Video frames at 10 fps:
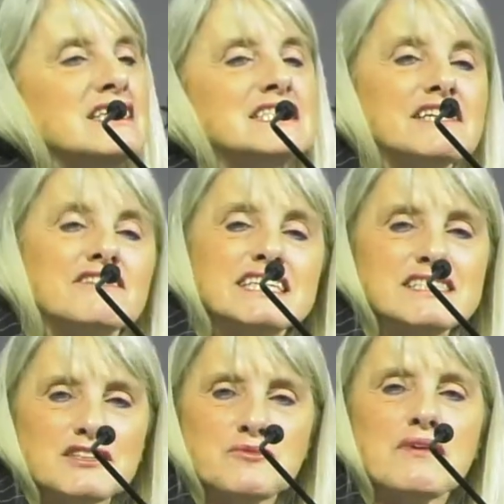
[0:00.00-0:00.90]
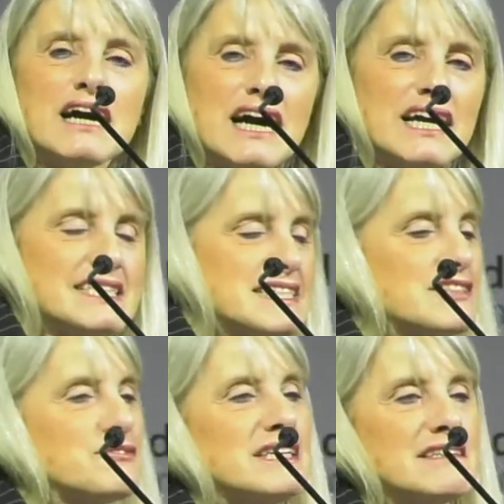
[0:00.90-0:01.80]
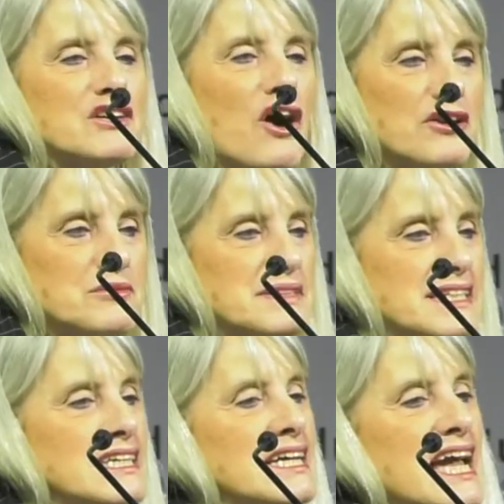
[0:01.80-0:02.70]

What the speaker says: the reason why circular economy